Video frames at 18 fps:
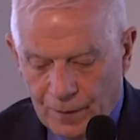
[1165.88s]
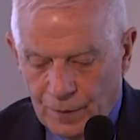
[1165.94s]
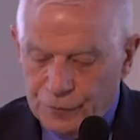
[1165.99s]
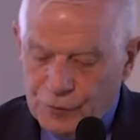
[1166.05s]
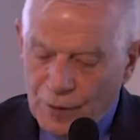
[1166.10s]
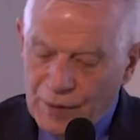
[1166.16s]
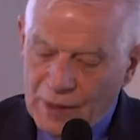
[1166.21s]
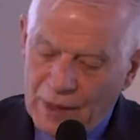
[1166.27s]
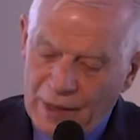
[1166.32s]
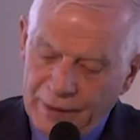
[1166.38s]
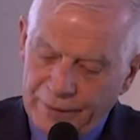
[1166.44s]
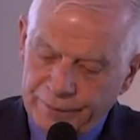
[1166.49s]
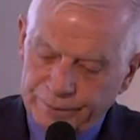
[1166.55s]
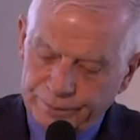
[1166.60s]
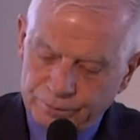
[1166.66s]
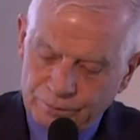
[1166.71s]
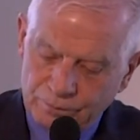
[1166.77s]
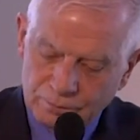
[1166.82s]
On the other
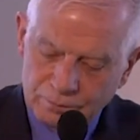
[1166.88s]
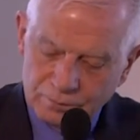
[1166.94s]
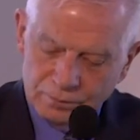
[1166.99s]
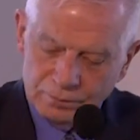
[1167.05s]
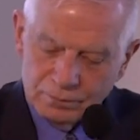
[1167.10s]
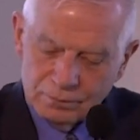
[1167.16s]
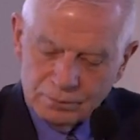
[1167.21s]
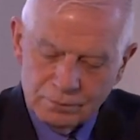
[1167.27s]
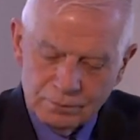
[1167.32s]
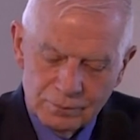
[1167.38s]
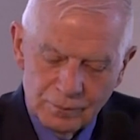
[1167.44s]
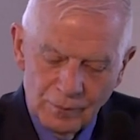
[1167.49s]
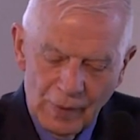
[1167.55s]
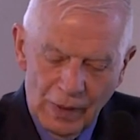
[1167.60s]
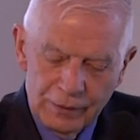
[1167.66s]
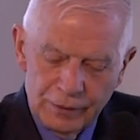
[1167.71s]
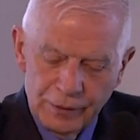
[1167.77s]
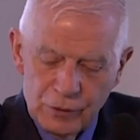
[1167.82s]
hand,
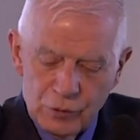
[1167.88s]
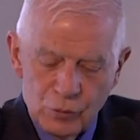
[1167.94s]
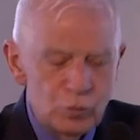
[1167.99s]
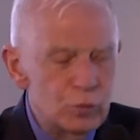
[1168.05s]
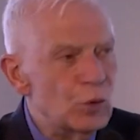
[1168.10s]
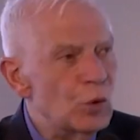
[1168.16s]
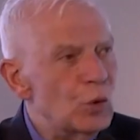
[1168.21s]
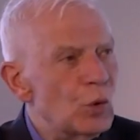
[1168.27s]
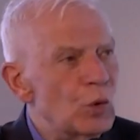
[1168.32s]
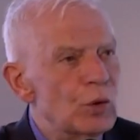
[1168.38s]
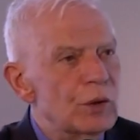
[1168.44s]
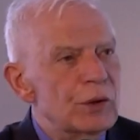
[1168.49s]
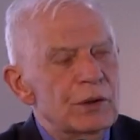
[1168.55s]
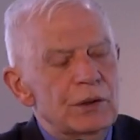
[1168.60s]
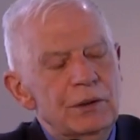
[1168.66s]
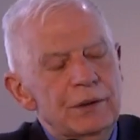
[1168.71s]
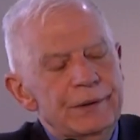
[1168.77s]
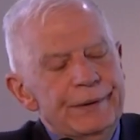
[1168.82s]
this war
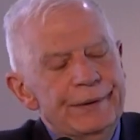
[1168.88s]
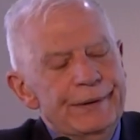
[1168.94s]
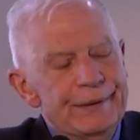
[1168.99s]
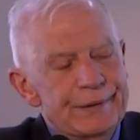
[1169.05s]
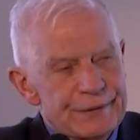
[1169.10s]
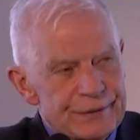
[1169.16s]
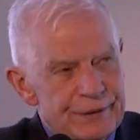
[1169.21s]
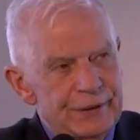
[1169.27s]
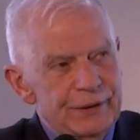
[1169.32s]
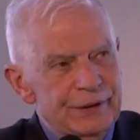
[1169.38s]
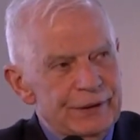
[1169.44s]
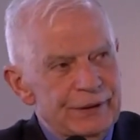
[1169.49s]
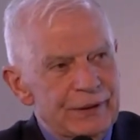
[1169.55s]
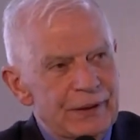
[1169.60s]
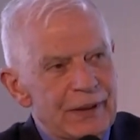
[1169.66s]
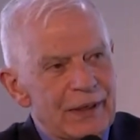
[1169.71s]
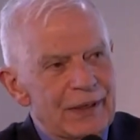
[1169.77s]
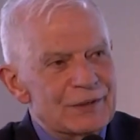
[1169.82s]
is uh,
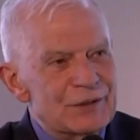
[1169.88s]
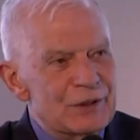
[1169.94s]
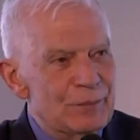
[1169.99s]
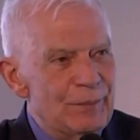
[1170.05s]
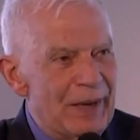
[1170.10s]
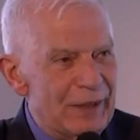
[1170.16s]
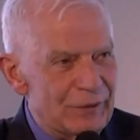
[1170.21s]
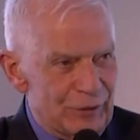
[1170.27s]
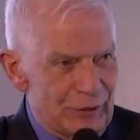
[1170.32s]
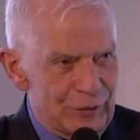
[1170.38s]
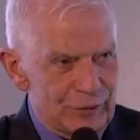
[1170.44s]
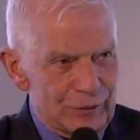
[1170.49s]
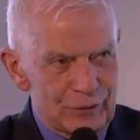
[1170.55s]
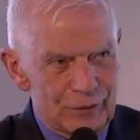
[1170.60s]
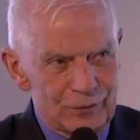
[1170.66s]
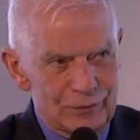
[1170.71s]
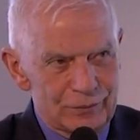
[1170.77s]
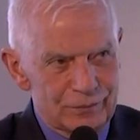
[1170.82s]

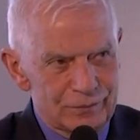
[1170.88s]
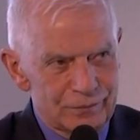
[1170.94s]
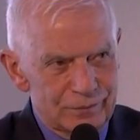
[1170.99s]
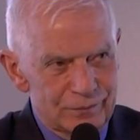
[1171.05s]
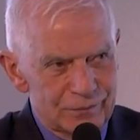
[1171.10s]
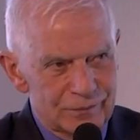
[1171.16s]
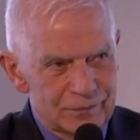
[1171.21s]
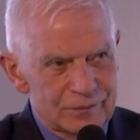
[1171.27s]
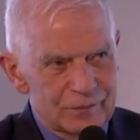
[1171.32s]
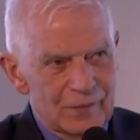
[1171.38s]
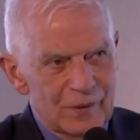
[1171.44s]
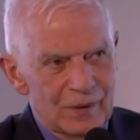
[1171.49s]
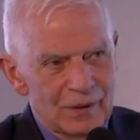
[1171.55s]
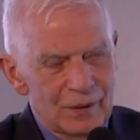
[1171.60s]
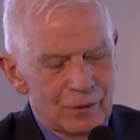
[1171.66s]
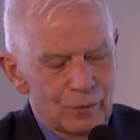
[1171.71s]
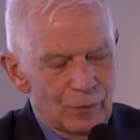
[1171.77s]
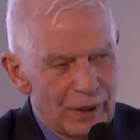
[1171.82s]
asymmetrical.
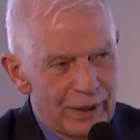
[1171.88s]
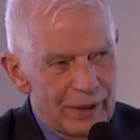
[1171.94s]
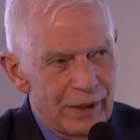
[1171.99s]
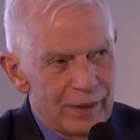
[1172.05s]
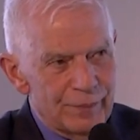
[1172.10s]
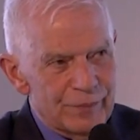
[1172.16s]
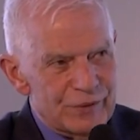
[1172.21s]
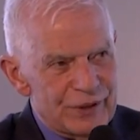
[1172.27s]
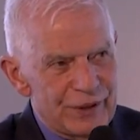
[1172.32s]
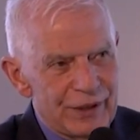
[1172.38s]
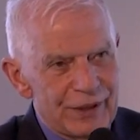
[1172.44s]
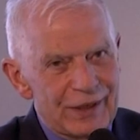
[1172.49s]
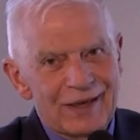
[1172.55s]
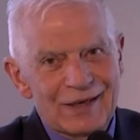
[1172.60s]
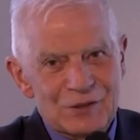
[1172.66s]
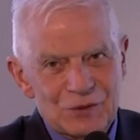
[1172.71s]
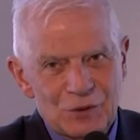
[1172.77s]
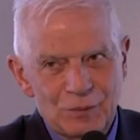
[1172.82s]
Why I'm
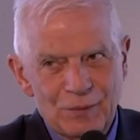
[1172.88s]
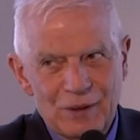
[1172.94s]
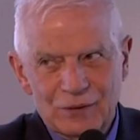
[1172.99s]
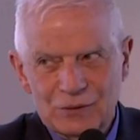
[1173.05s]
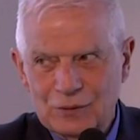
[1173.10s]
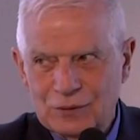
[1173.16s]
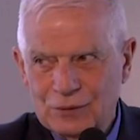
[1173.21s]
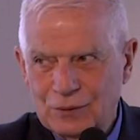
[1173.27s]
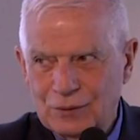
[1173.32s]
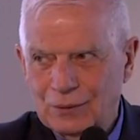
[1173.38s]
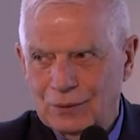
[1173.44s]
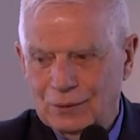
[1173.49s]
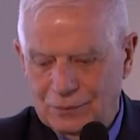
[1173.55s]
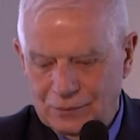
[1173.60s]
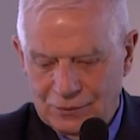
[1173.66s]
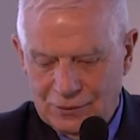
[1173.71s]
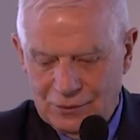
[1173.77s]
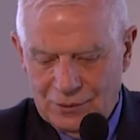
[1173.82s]
saying
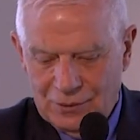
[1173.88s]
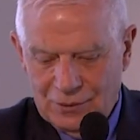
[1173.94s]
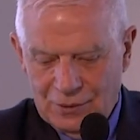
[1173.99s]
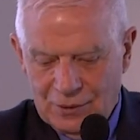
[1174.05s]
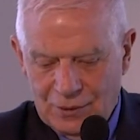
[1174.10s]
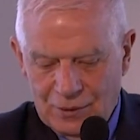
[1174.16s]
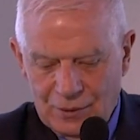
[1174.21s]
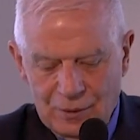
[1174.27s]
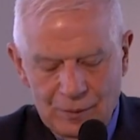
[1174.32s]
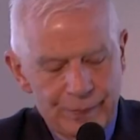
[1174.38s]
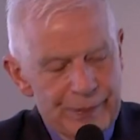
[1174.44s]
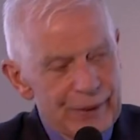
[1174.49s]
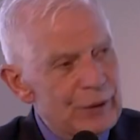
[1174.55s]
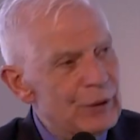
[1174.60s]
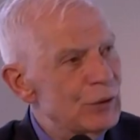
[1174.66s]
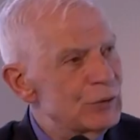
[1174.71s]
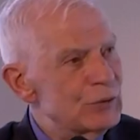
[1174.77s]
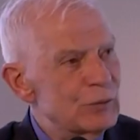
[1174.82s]
asymmetrical?
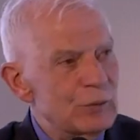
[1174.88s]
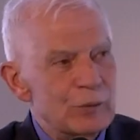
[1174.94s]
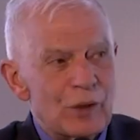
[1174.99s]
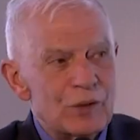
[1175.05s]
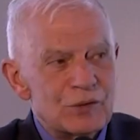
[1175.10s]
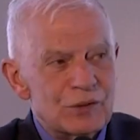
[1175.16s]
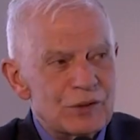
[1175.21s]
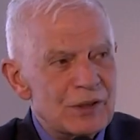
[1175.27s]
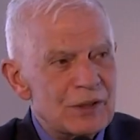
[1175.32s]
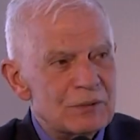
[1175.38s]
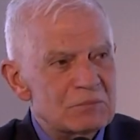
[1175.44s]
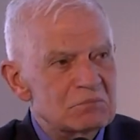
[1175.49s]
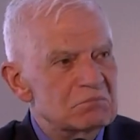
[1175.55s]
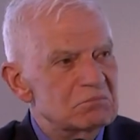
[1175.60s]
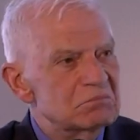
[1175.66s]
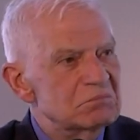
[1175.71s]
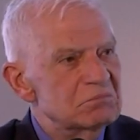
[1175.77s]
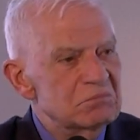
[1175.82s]
Because Russia
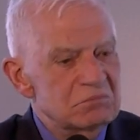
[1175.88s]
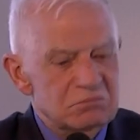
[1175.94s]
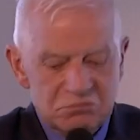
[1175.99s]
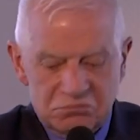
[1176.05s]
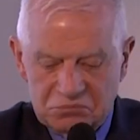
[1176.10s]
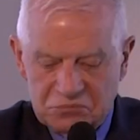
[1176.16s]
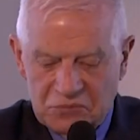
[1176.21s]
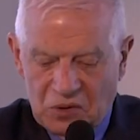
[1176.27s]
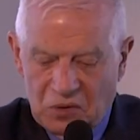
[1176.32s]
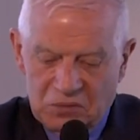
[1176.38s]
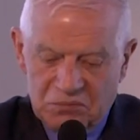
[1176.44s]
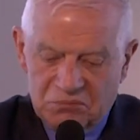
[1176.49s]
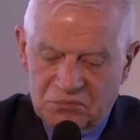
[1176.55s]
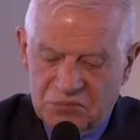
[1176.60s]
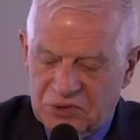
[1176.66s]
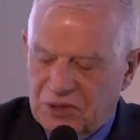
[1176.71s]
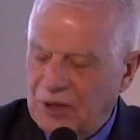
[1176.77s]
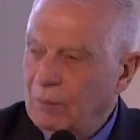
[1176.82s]

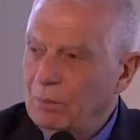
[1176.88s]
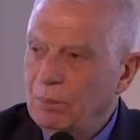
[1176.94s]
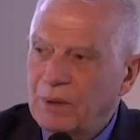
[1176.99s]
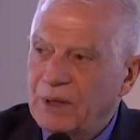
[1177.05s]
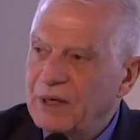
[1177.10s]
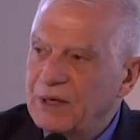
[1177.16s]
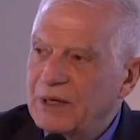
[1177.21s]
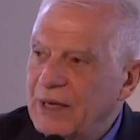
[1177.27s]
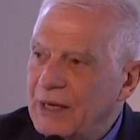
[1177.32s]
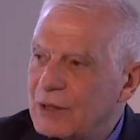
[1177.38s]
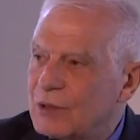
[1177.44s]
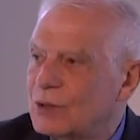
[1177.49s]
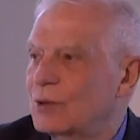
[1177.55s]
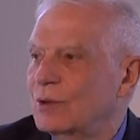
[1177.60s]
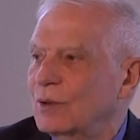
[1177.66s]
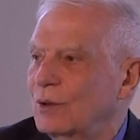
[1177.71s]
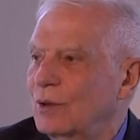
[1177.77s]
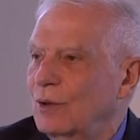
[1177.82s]
simply
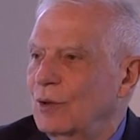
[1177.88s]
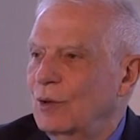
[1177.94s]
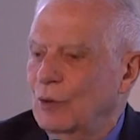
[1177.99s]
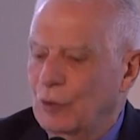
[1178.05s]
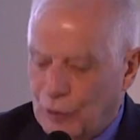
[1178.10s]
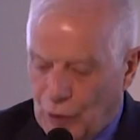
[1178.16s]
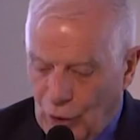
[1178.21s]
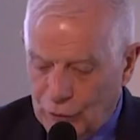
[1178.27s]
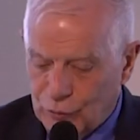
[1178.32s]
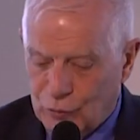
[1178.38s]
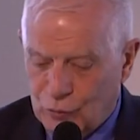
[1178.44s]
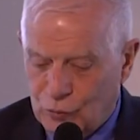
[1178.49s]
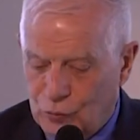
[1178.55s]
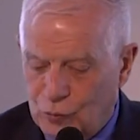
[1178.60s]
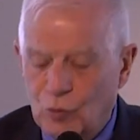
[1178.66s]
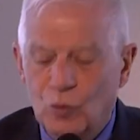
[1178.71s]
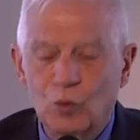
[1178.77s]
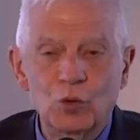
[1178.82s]
needs
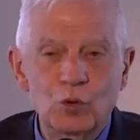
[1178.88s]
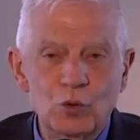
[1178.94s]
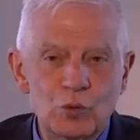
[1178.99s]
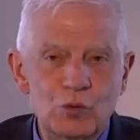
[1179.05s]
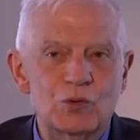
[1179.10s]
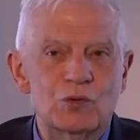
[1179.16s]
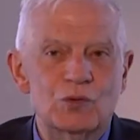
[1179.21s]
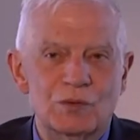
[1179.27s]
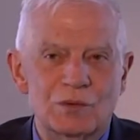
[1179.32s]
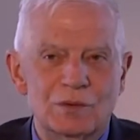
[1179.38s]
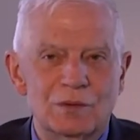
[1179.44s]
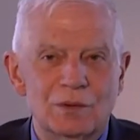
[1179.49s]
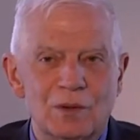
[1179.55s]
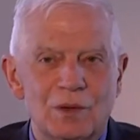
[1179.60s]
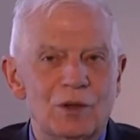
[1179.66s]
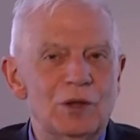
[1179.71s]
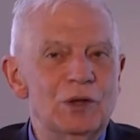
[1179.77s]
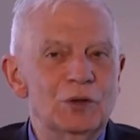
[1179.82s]
not to lose
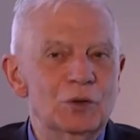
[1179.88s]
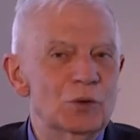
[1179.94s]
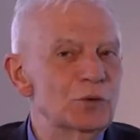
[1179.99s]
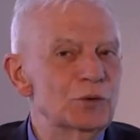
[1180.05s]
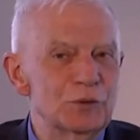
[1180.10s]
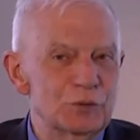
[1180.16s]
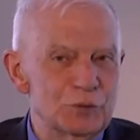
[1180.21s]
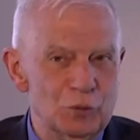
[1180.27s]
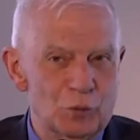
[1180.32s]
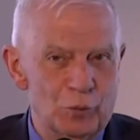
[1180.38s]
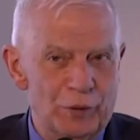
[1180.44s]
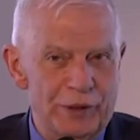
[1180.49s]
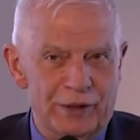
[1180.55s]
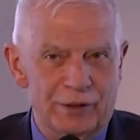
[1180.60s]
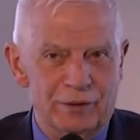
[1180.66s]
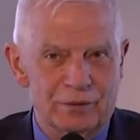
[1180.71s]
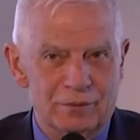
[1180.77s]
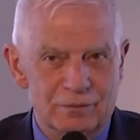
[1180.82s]
in order to
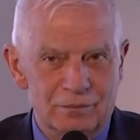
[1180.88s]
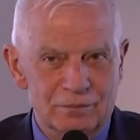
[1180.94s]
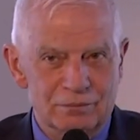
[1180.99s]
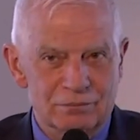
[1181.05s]
win.